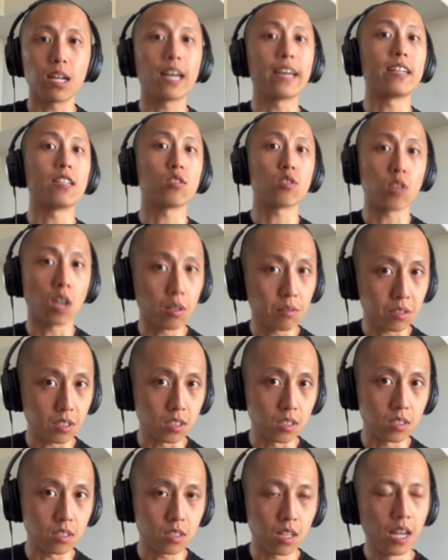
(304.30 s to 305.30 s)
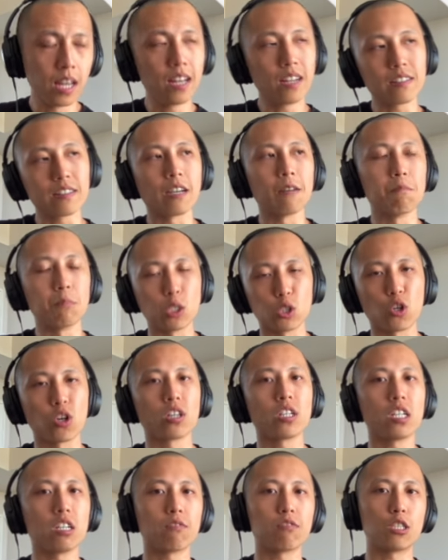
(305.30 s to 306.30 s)
related services, then
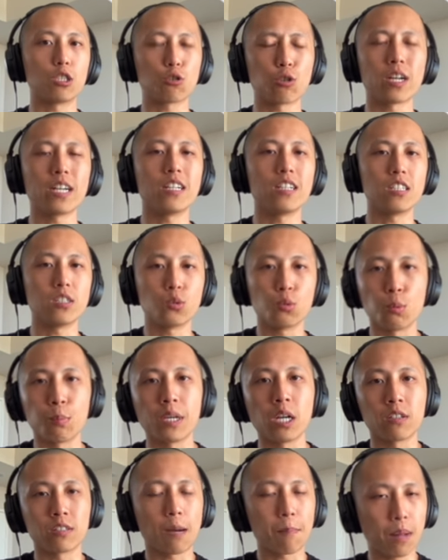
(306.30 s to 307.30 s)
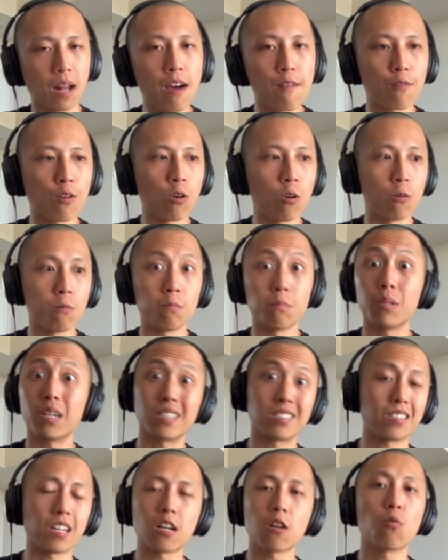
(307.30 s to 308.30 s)
majority of the tradies will be on that platform
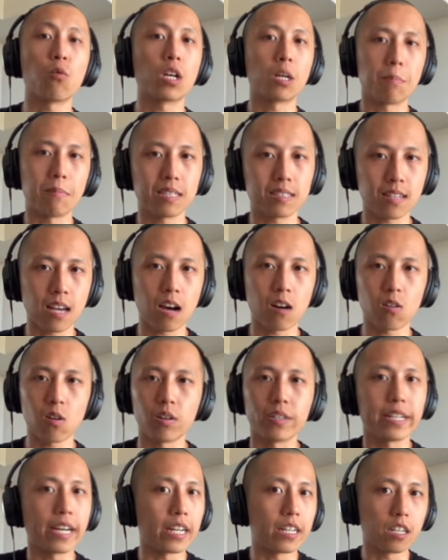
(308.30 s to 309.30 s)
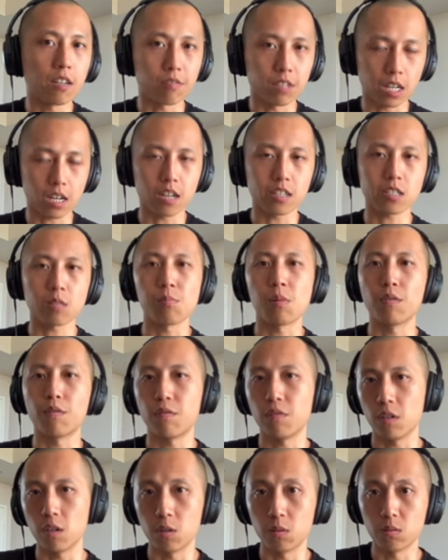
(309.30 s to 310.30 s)
because they don't want to miss out on any of the customer
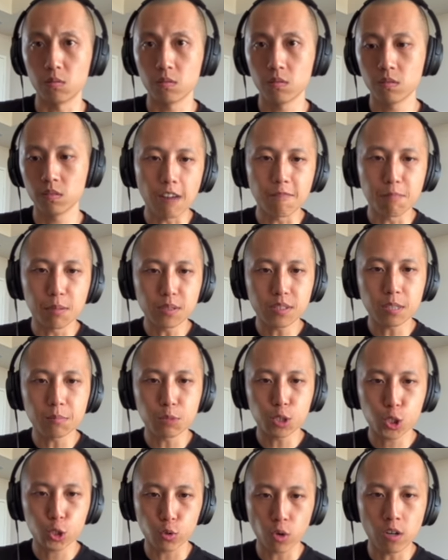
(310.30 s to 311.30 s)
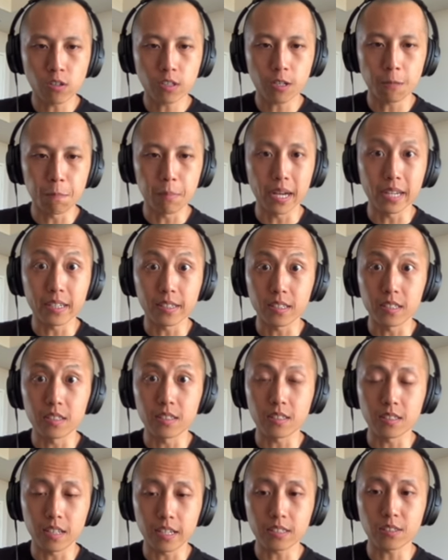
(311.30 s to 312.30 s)
flow. I've put some strong
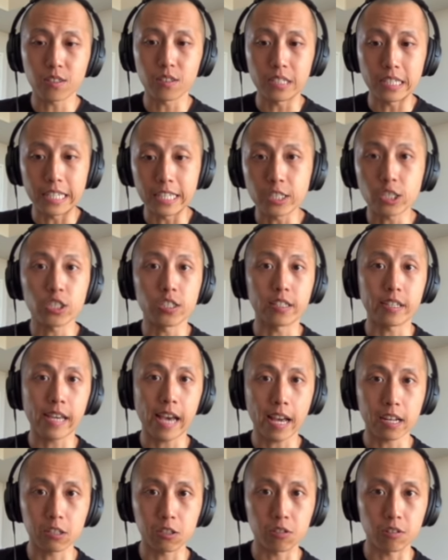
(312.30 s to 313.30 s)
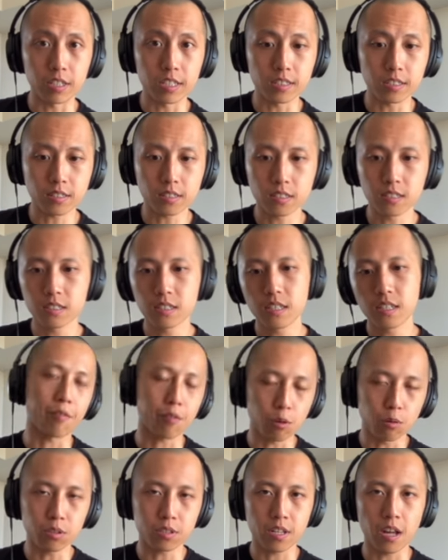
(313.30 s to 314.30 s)
competitors next to each of the categories.
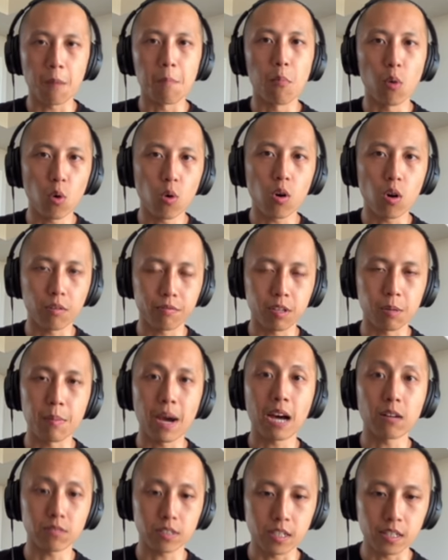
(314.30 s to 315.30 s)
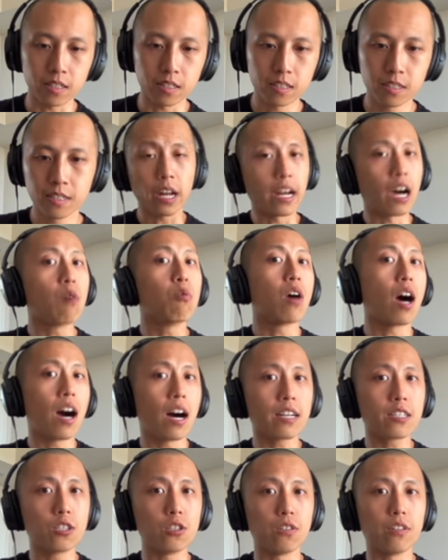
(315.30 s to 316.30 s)
Of course, there are more of them out there. And I will
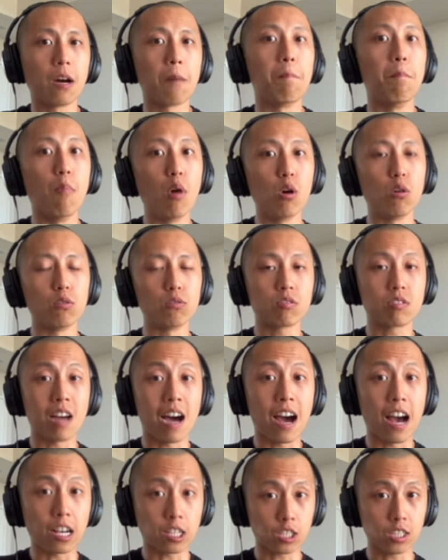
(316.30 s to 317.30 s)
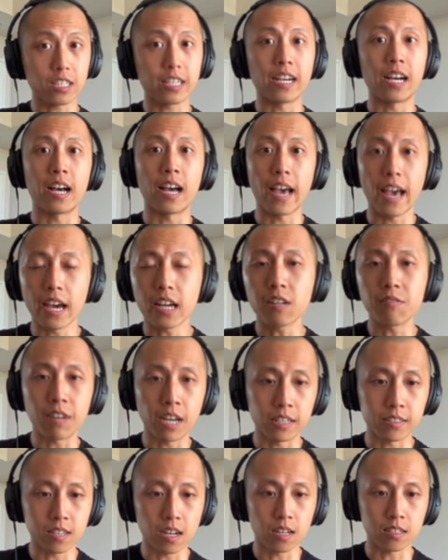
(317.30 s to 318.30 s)
argue that most are actually ahead of
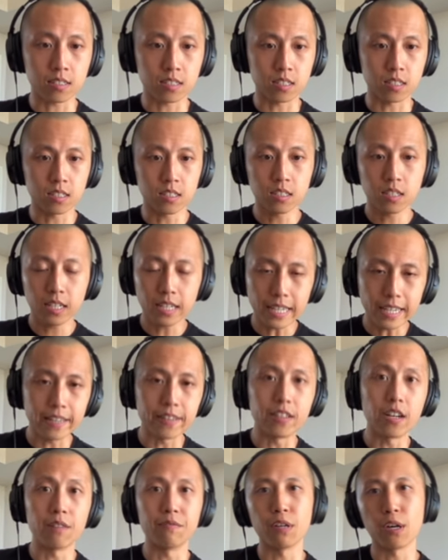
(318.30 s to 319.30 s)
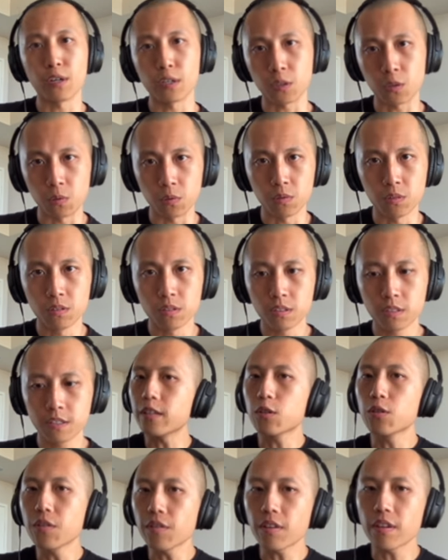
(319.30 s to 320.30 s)
Airtasker in their vertical. And
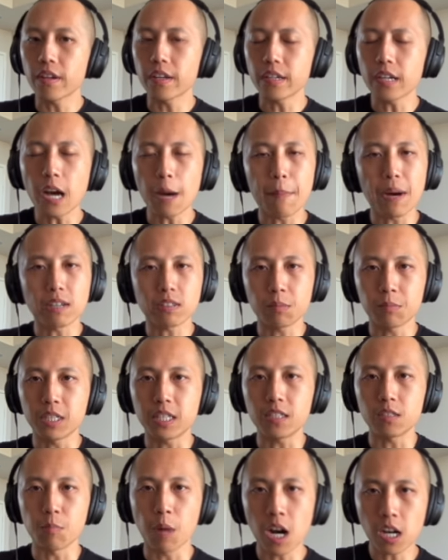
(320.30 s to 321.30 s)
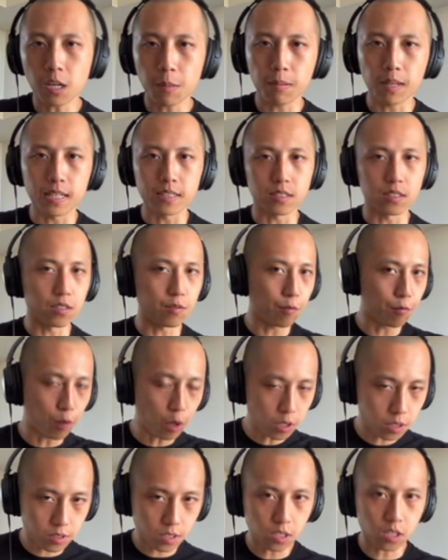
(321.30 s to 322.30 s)
the good thing about some of these marketplaces
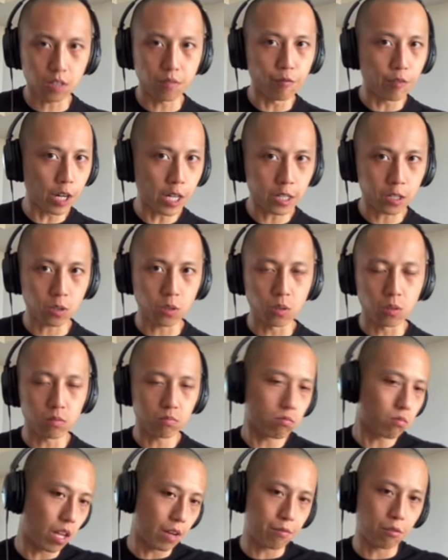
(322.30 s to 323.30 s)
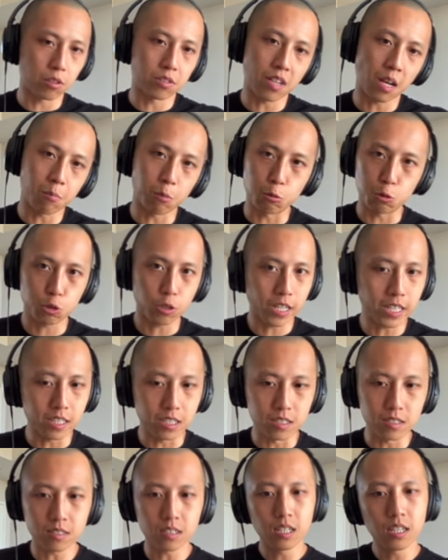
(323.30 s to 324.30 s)
focusing on a vertical, like for example,
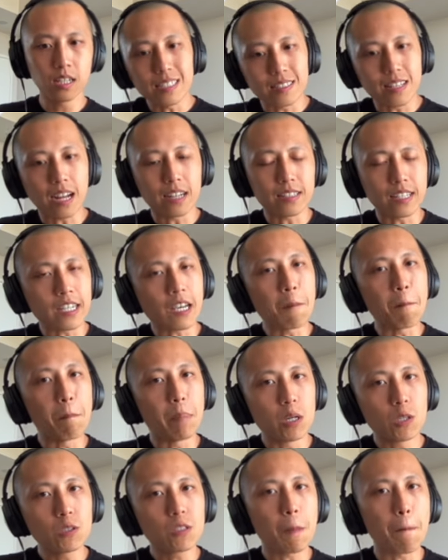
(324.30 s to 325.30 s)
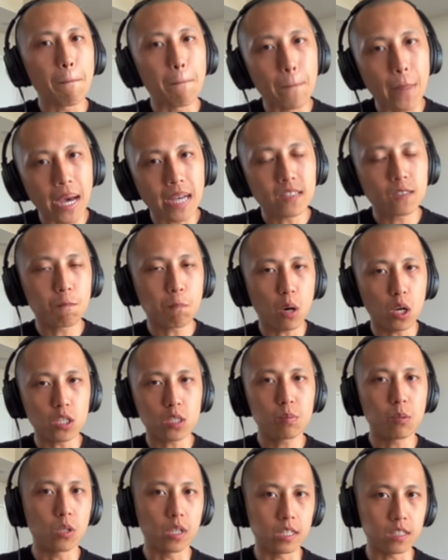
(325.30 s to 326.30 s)
tradies, is that they can build the best
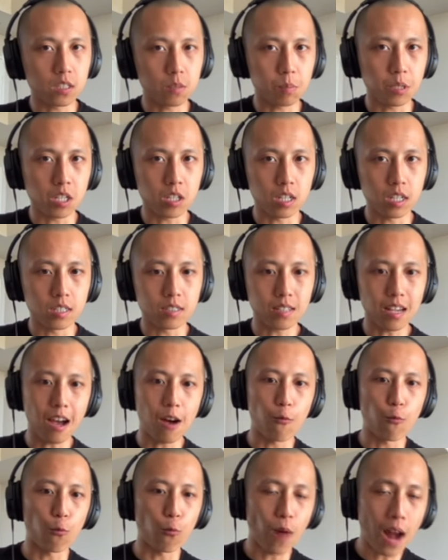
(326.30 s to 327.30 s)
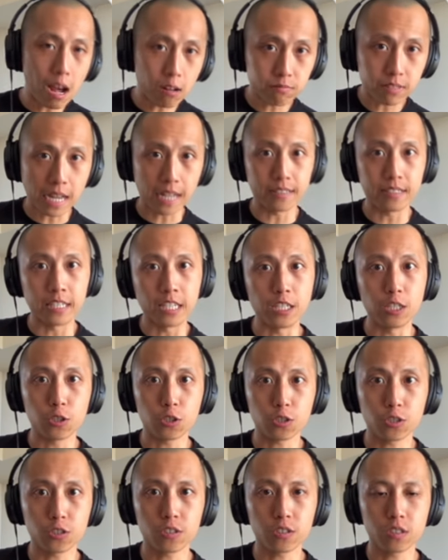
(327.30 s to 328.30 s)
possible experience around that
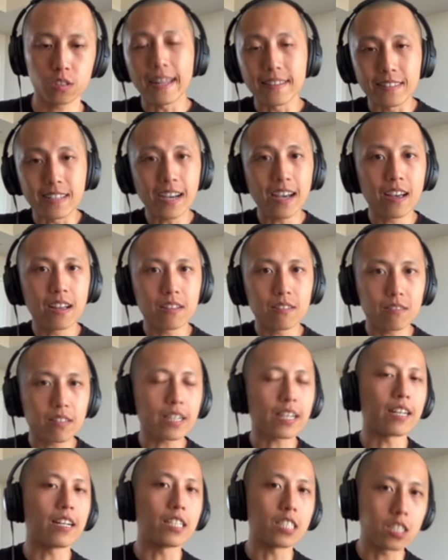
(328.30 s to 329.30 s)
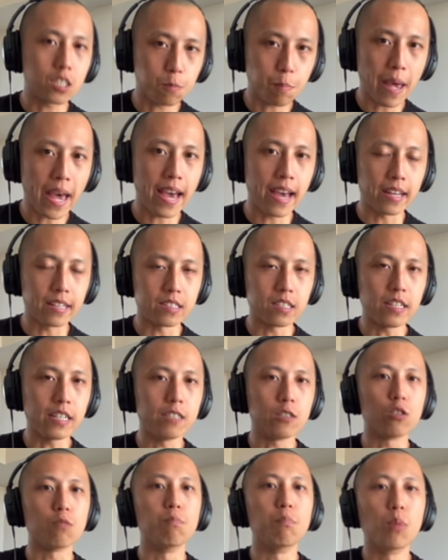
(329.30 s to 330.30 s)
niche. And then they can expand
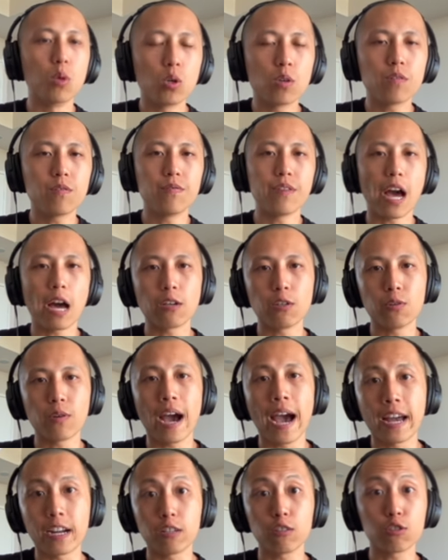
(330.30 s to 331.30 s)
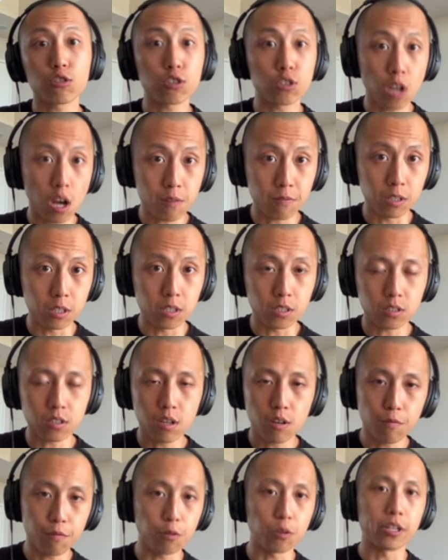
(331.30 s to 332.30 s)
into more value-added service
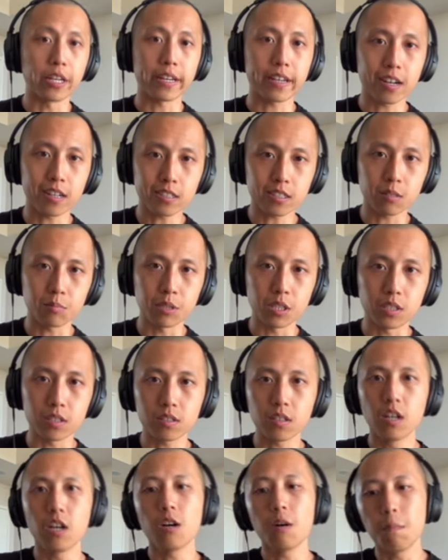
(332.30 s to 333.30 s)
for their customers,